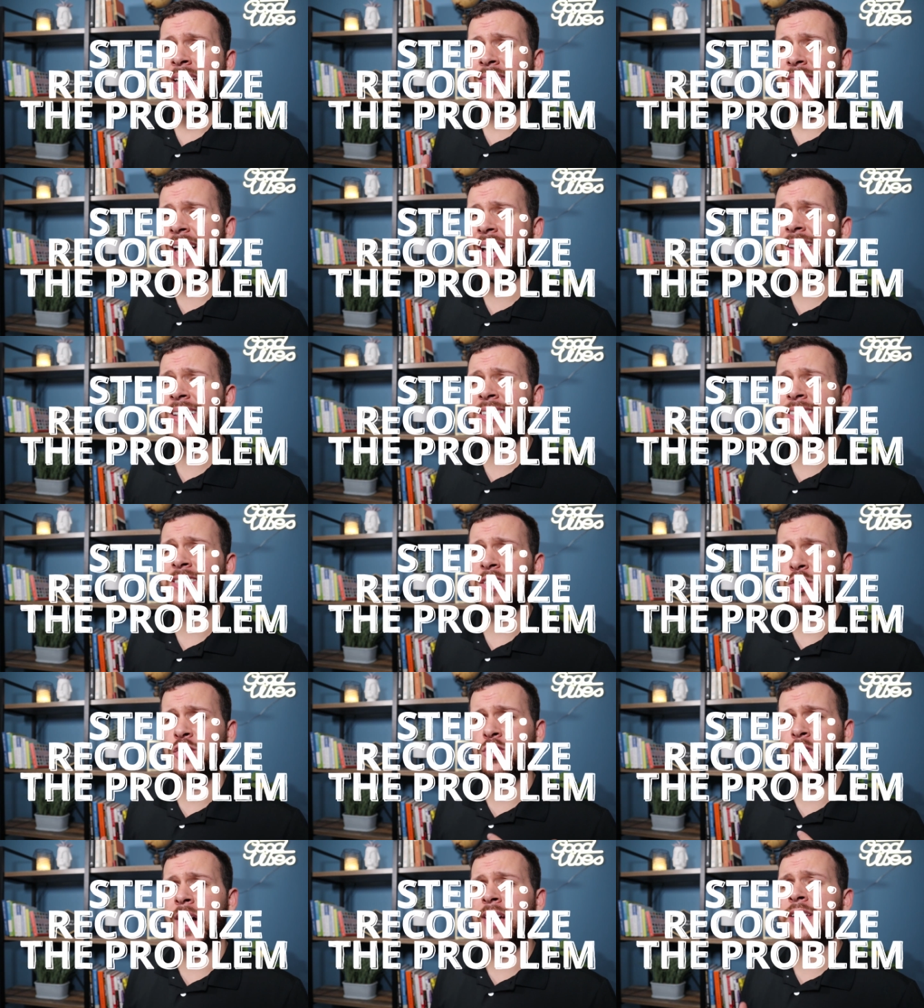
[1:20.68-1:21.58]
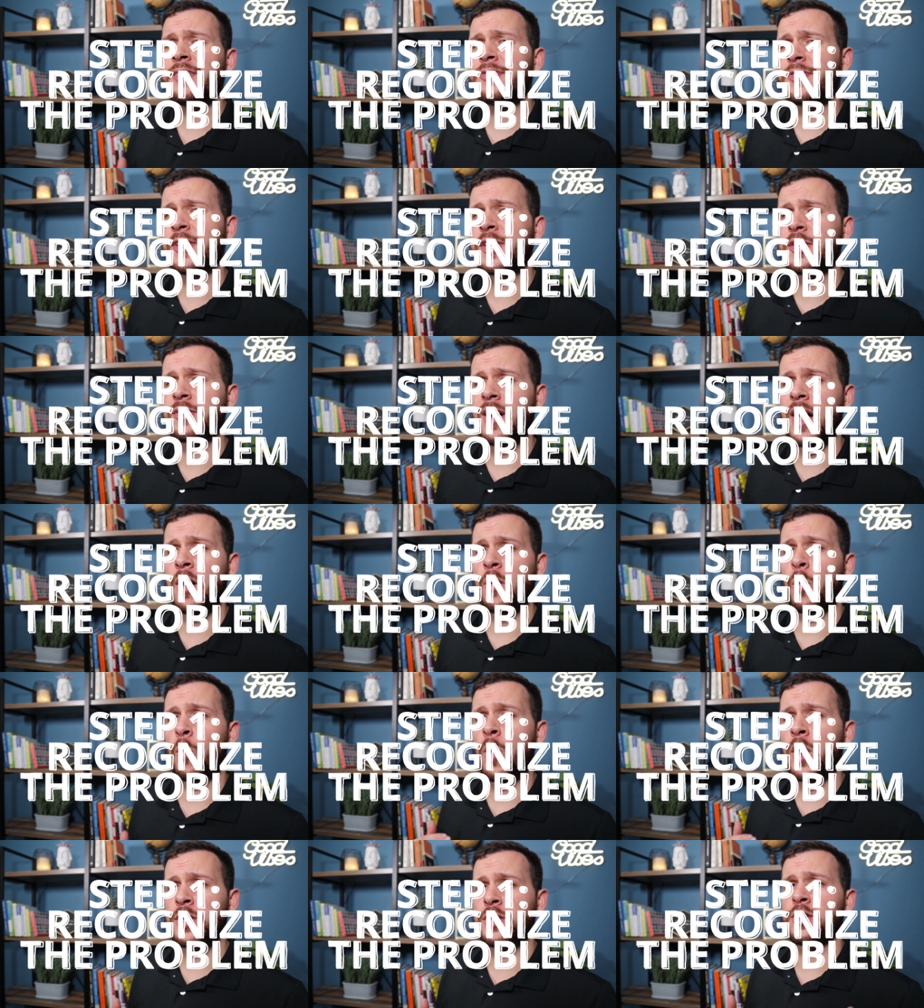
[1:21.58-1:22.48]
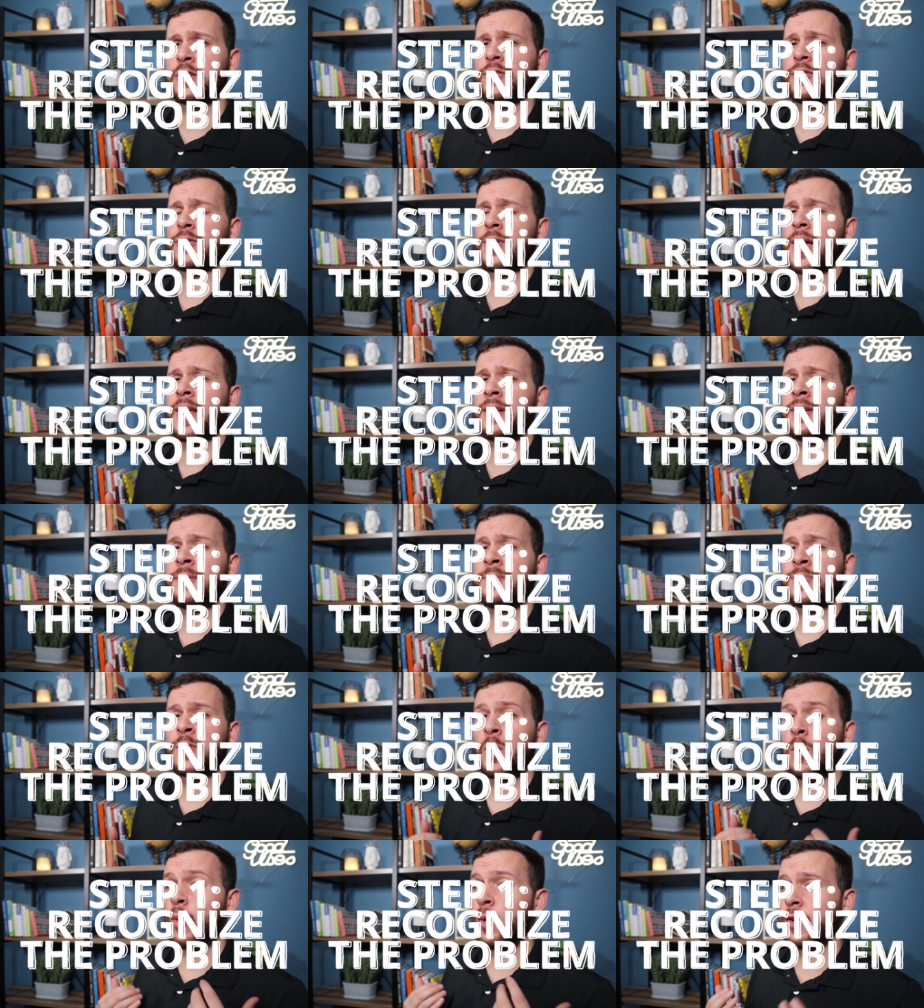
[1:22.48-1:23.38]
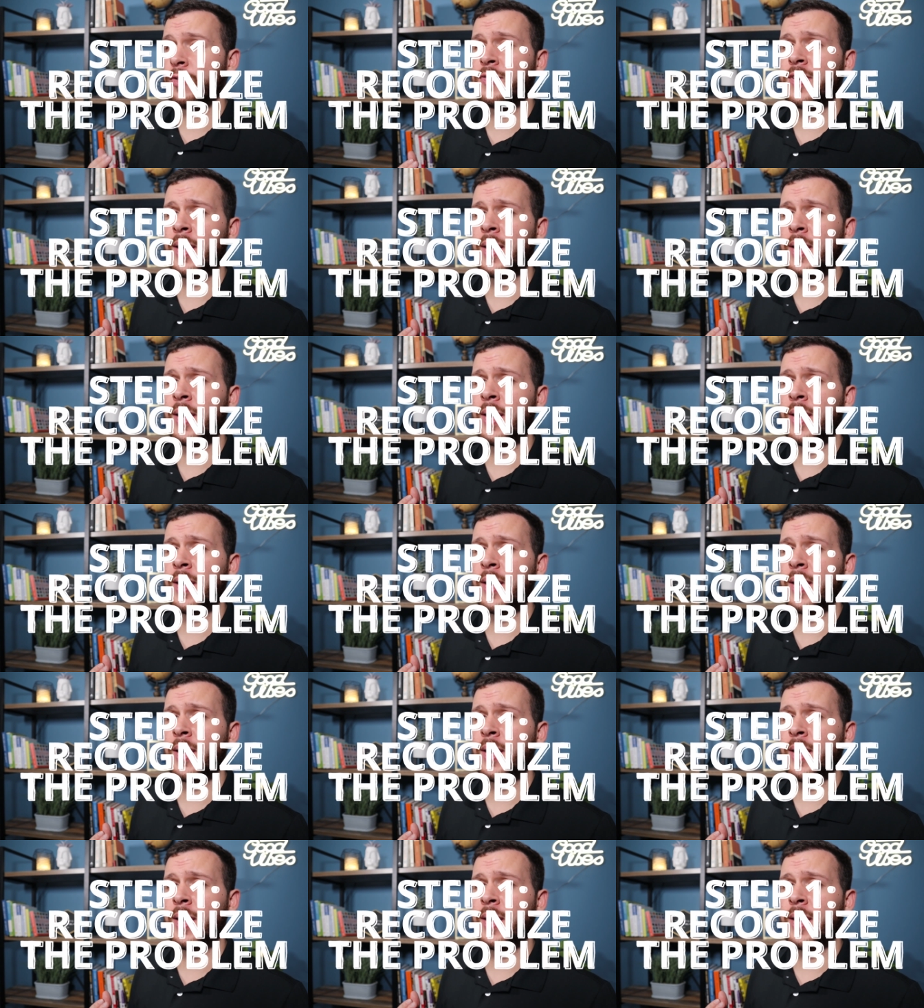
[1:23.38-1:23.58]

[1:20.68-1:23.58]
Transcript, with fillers: That is, try and figure out what your friend or